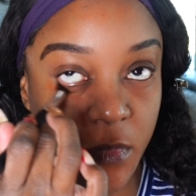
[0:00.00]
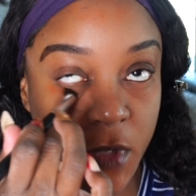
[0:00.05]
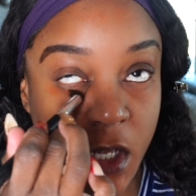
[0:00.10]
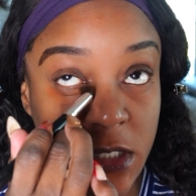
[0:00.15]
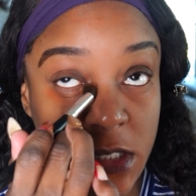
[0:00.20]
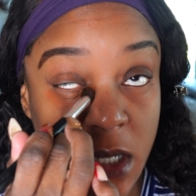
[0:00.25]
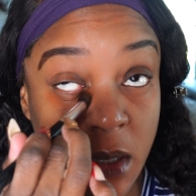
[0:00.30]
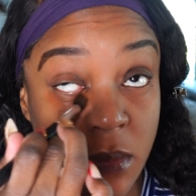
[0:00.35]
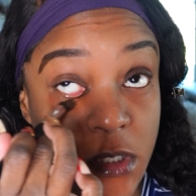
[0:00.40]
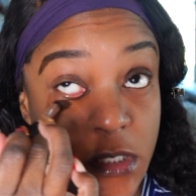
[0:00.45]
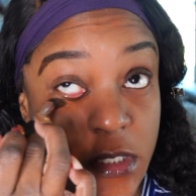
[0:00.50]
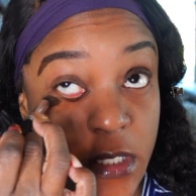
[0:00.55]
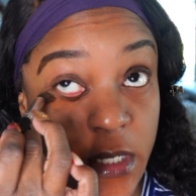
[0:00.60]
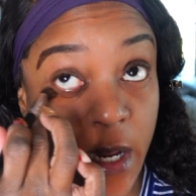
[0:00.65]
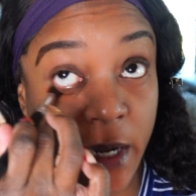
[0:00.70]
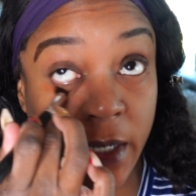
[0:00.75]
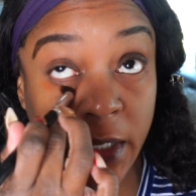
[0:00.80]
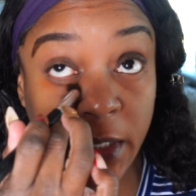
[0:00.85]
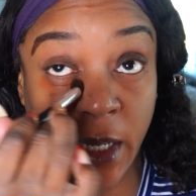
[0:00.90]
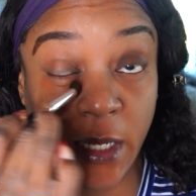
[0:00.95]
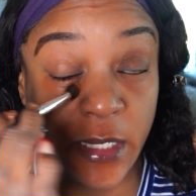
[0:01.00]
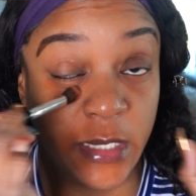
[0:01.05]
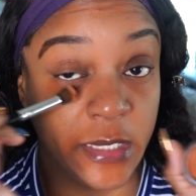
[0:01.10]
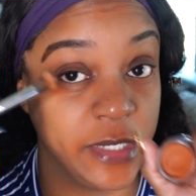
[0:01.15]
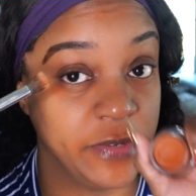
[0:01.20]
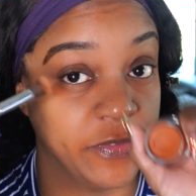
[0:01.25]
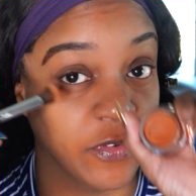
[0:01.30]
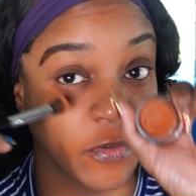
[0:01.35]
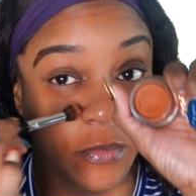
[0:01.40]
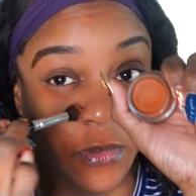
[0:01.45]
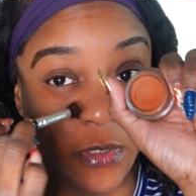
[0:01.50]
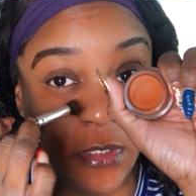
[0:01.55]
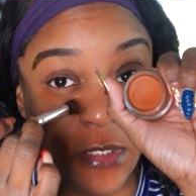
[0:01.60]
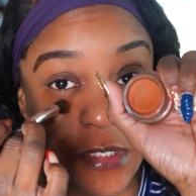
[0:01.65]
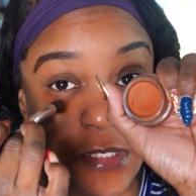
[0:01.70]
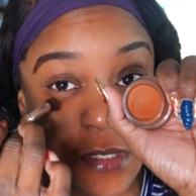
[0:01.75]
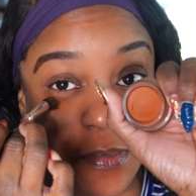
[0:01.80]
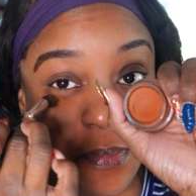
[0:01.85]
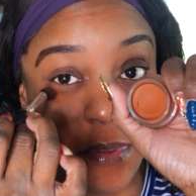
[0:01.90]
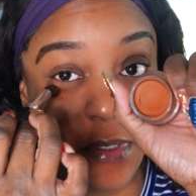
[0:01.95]
So I'm just lightly, I didn't even really
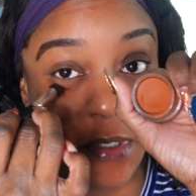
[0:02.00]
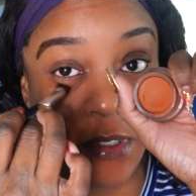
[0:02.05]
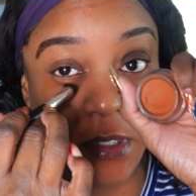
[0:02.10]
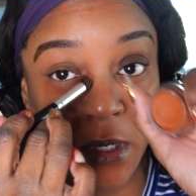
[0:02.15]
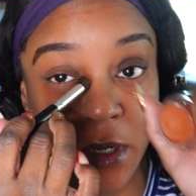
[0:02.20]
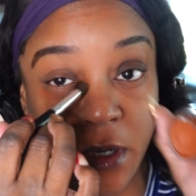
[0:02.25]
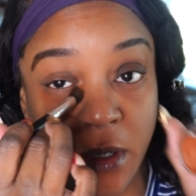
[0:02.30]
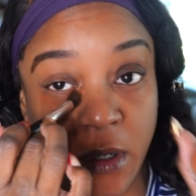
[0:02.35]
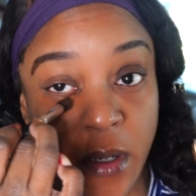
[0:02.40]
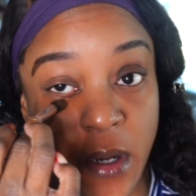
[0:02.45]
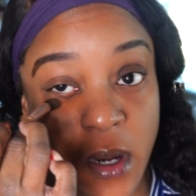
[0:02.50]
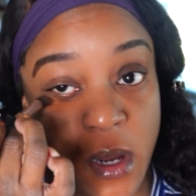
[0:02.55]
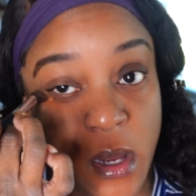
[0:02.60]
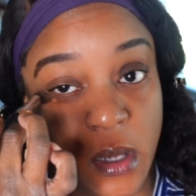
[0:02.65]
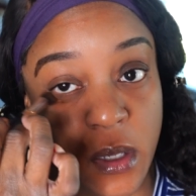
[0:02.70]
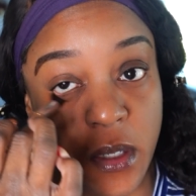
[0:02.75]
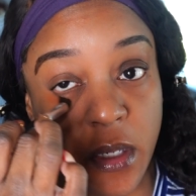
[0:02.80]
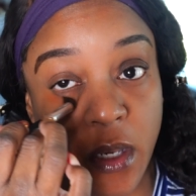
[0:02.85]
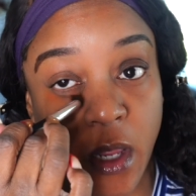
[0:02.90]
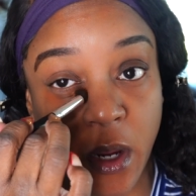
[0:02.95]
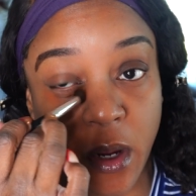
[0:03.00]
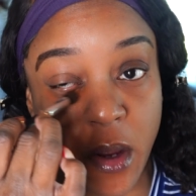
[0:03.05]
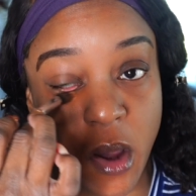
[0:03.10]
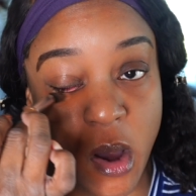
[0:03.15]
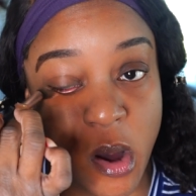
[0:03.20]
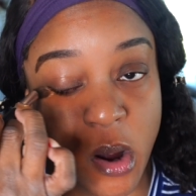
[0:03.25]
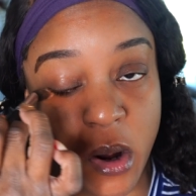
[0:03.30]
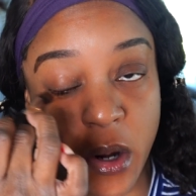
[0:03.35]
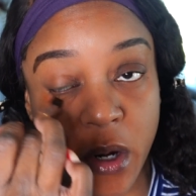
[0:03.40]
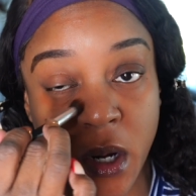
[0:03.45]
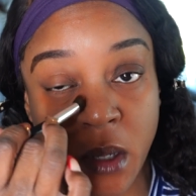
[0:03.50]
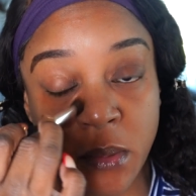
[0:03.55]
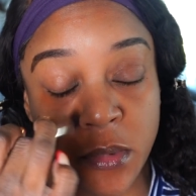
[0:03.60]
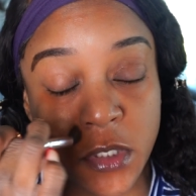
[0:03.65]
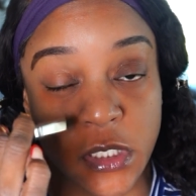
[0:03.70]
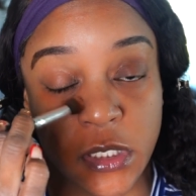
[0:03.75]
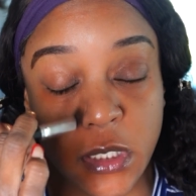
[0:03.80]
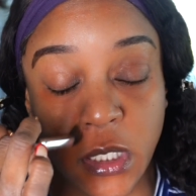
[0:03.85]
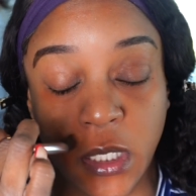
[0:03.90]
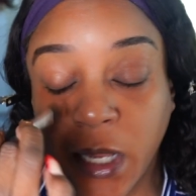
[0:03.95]
dip it in there like hard. I'm
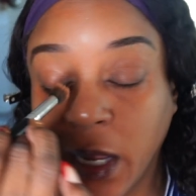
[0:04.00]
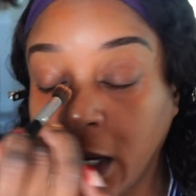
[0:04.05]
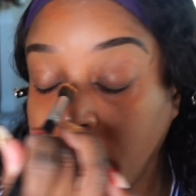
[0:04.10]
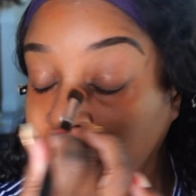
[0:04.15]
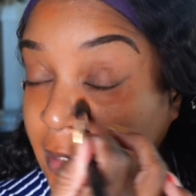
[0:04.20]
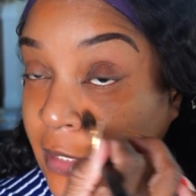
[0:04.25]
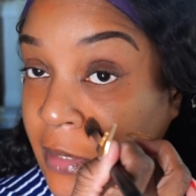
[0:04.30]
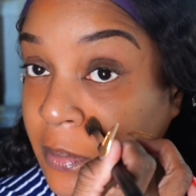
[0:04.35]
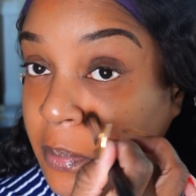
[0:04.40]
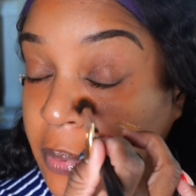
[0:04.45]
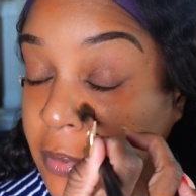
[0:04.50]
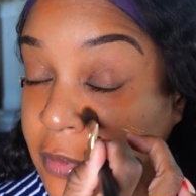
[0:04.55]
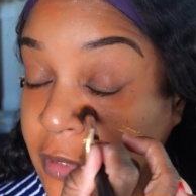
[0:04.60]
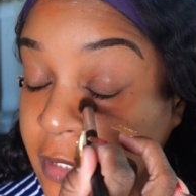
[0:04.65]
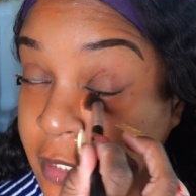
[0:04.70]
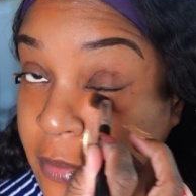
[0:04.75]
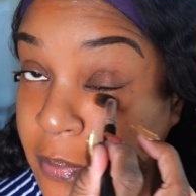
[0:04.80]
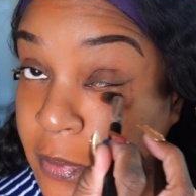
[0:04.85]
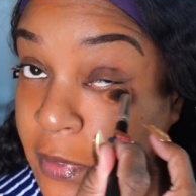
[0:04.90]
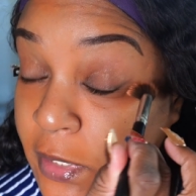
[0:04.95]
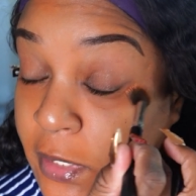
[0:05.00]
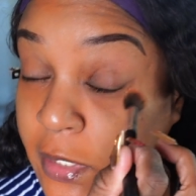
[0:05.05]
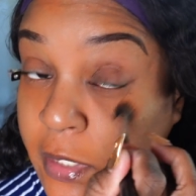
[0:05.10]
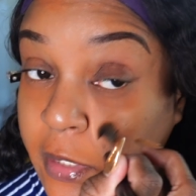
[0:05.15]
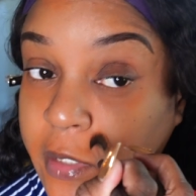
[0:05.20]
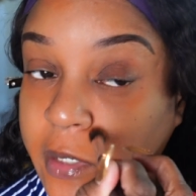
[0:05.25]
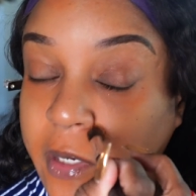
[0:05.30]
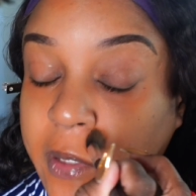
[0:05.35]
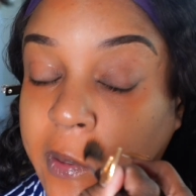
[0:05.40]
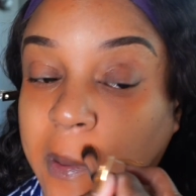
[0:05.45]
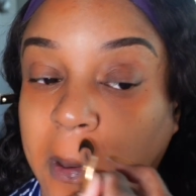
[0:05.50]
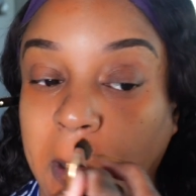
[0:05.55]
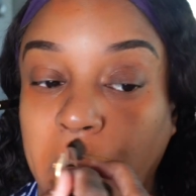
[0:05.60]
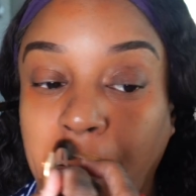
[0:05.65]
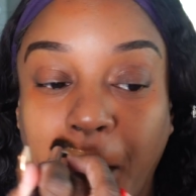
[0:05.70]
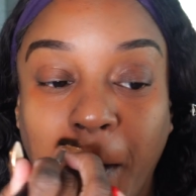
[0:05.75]
just lightly dipping it in there.